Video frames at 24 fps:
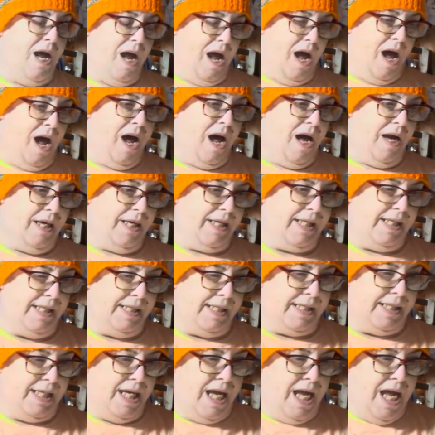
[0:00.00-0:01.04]
Uh,
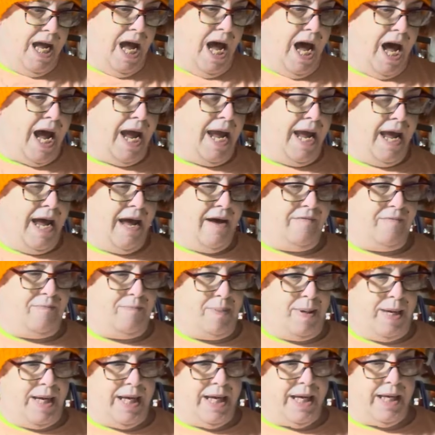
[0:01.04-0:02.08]
'cause I have
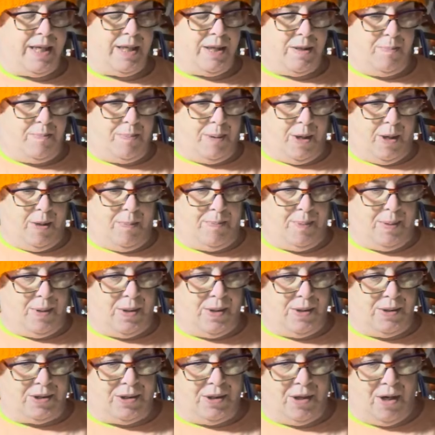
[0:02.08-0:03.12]
pink, purple,